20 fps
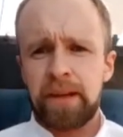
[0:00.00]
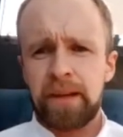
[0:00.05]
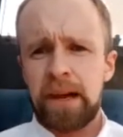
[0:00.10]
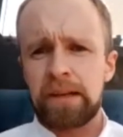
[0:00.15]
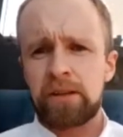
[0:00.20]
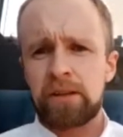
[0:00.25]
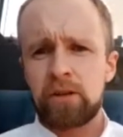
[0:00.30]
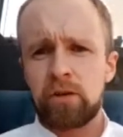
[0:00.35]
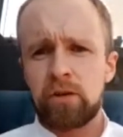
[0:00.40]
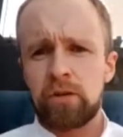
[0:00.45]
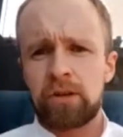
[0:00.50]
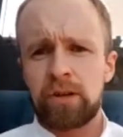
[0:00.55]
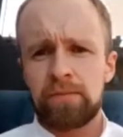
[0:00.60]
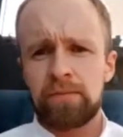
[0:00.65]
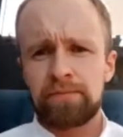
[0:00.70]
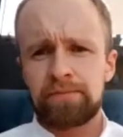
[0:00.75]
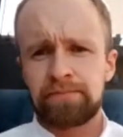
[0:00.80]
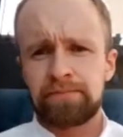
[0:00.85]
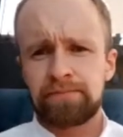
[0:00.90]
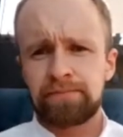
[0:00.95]
egg yolk,
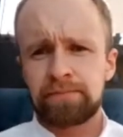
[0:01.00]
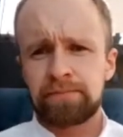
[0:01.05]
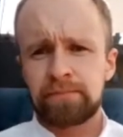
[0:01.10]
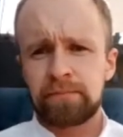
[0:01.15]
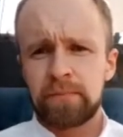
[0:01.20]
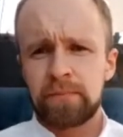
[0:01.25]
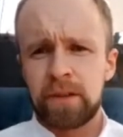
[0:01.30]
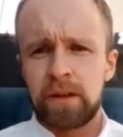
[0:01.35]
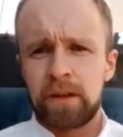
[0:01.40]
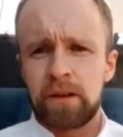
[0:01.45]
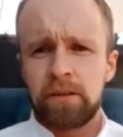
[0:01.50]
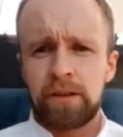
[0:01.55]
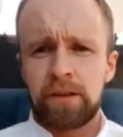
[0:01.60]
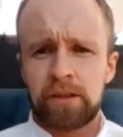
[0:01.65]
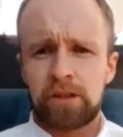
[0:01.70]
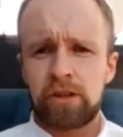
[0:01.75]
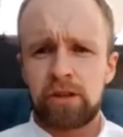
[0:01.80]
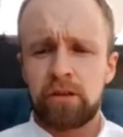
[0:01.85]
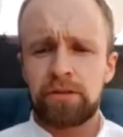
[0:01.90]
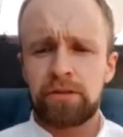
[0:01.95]
the
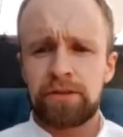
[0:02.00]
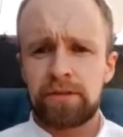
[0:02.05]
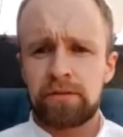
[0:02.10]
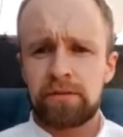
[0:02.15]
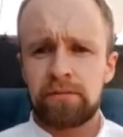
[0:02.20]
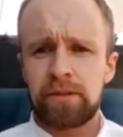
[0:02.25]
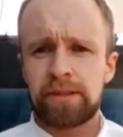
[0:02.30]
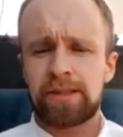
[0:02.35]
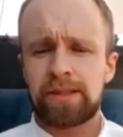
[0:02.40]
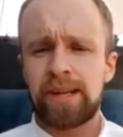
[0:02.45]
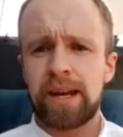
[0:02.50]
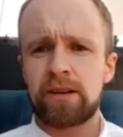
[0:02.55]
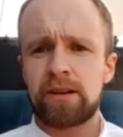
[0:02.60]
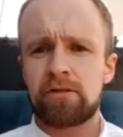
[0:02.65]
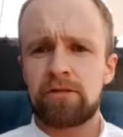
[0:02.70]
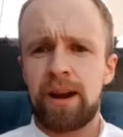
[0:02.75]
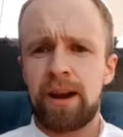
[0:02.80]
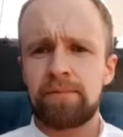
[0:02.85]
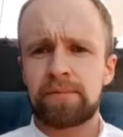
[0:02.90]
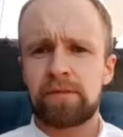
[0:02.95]
salt. There's 10
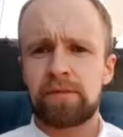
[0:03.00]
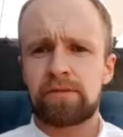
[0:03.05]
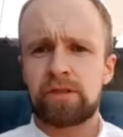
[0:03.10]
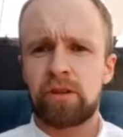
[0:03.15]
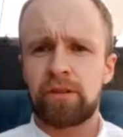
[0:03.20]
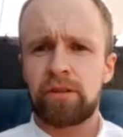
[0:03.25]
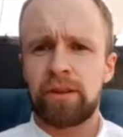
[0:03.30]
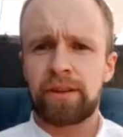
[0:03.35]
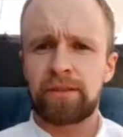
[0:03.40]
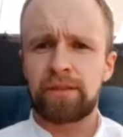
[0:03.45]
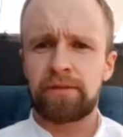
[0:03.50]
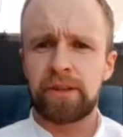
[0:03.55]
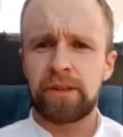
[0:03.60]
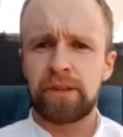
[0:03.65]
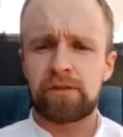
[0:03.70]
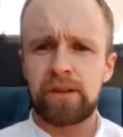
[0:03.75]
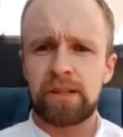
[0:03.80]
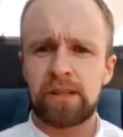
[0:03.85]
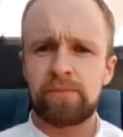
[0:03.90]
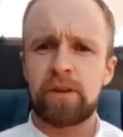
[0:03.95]
grams of salt, I think, for
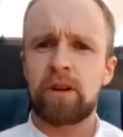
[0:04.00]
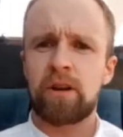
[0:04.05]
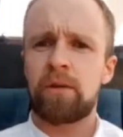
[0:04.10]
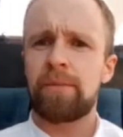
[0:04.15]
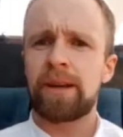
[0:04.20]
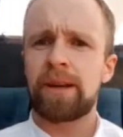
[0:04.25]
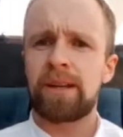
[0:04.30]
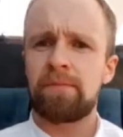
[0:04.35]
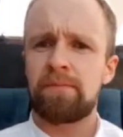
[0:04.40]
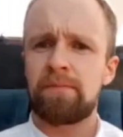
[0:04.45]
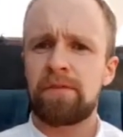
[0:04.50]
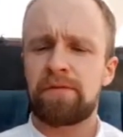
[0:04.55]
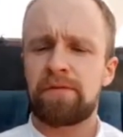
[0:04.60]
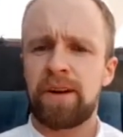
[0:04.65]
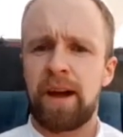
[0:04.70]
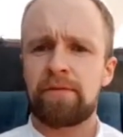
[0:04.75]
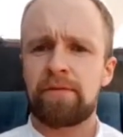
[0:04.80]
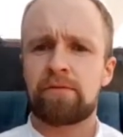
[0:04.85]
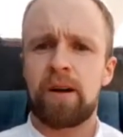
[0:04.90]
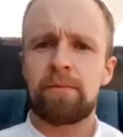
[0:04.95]
this recipe. You know, it might even be
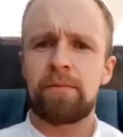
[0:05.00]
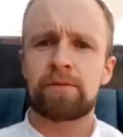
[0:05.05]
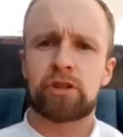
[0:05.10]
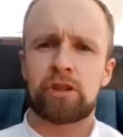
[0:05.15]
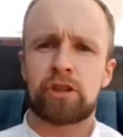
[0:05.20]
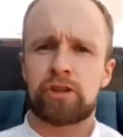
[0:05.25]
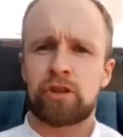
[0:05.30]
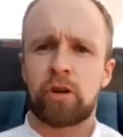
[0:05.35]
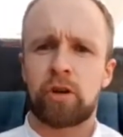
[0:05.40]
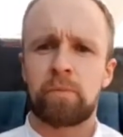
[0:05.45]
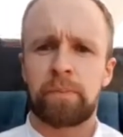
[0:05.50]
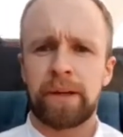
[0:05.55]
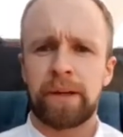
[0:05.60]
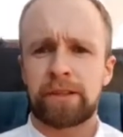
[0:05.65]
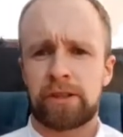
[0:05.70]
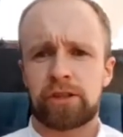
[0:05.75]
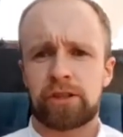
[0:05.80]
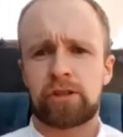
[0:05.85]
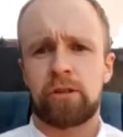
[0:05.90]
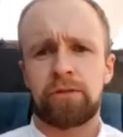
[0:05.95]
5 grams. Just a good
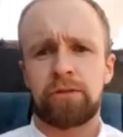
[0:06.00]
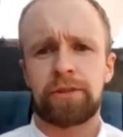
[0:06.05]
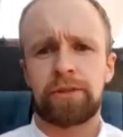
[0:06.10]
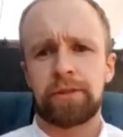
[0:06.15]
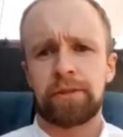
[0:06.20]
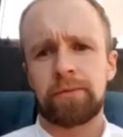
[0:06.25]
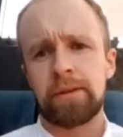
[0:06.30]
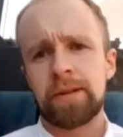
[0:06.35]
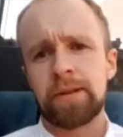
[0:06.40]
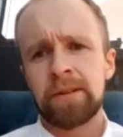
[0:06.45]
pinch of salt will do.